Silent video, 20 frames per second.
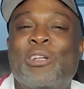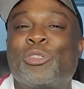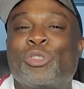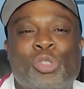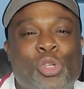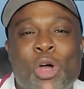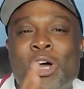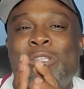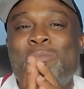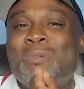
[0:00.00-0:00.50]

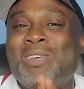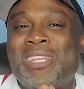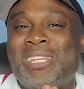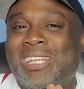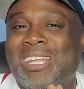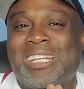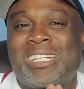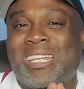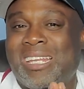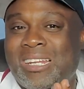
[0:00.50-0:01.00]
Those
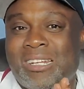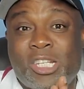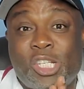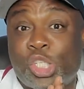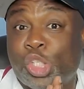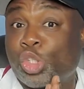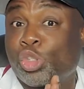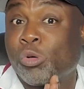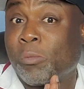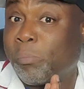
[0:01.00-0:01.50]
medications
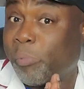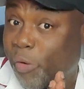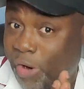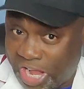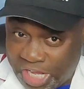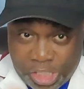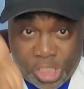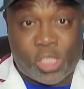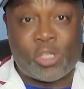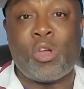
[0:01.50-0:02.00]

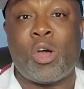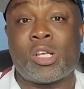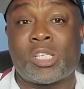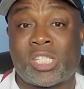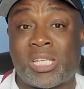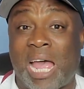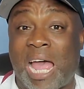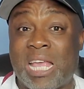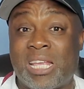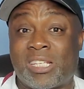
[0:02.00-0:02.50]
suppress your
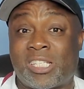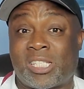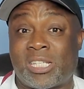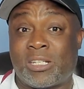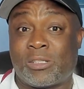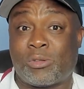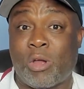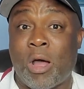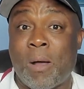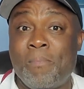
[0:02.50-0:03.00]
signs
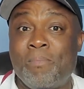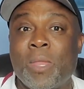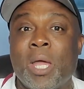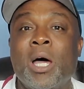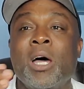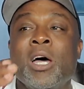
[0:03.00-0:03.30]
symptoms.